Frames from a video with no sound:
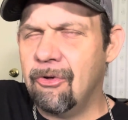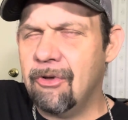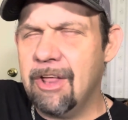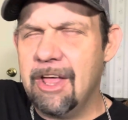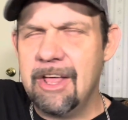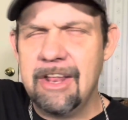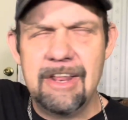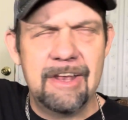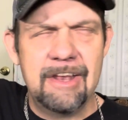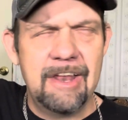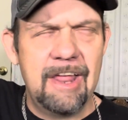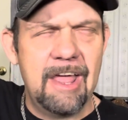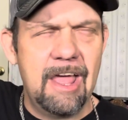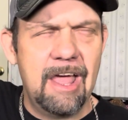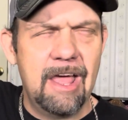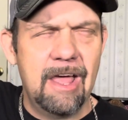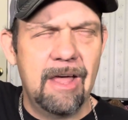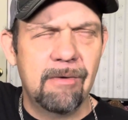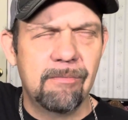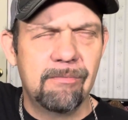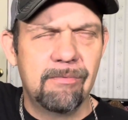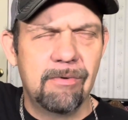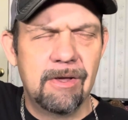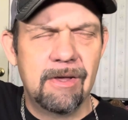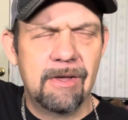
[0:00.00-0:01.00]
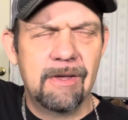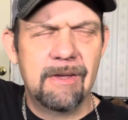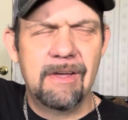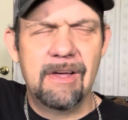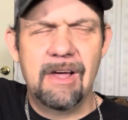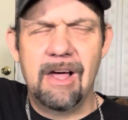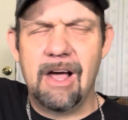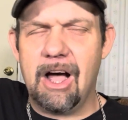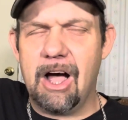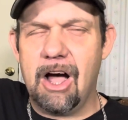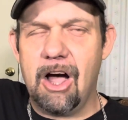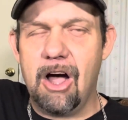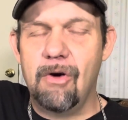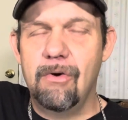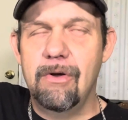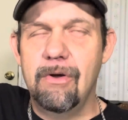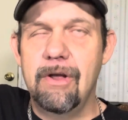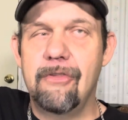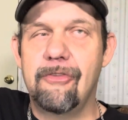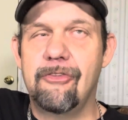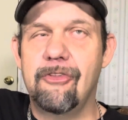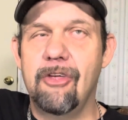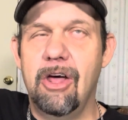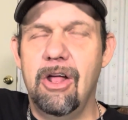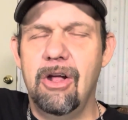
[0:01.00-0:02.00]
They didn't have all
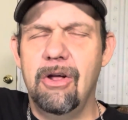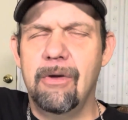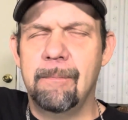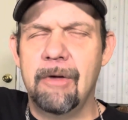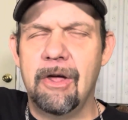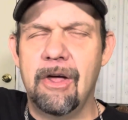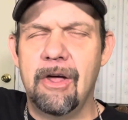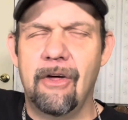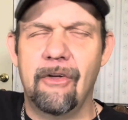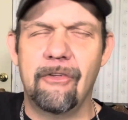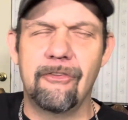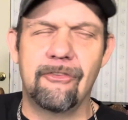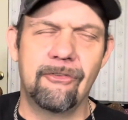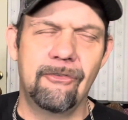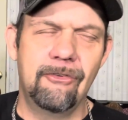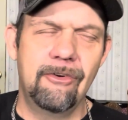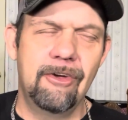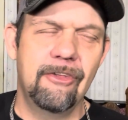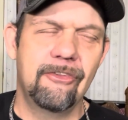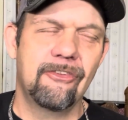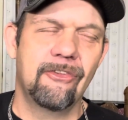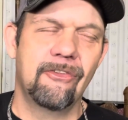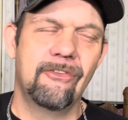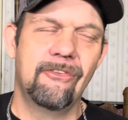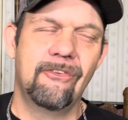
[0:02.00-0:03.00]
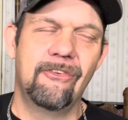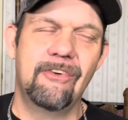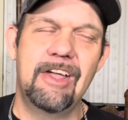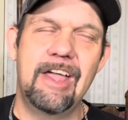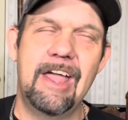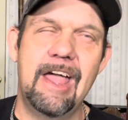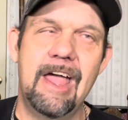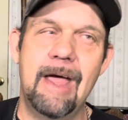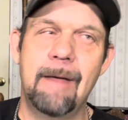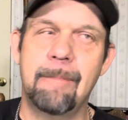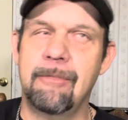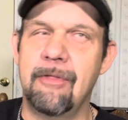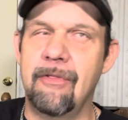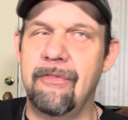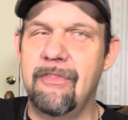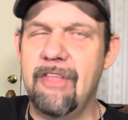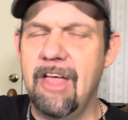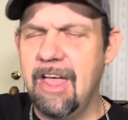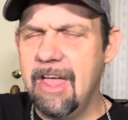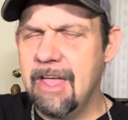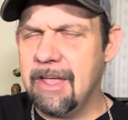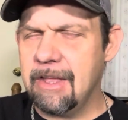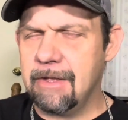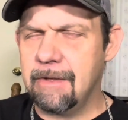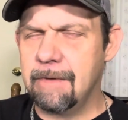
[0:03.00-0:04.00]
this other bells and whistles we have
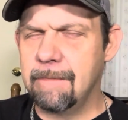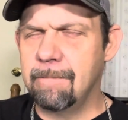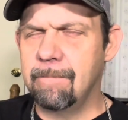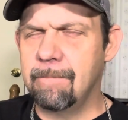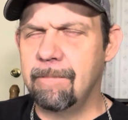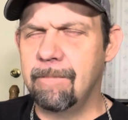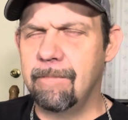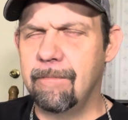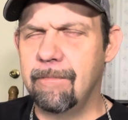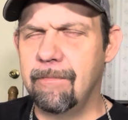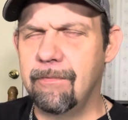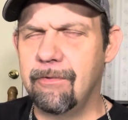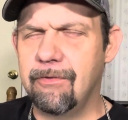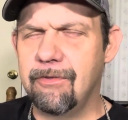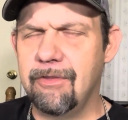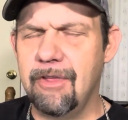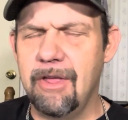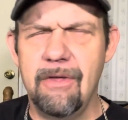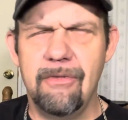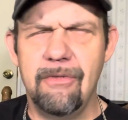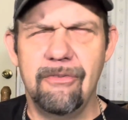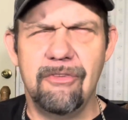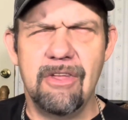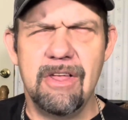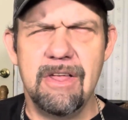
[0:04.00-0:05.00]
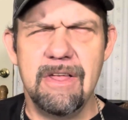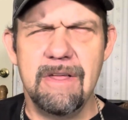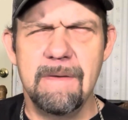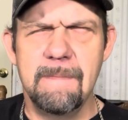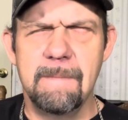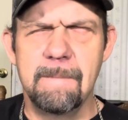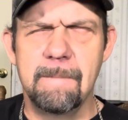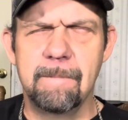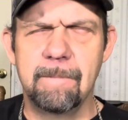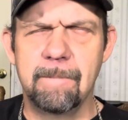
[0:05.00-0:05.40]
today. So I'm saying,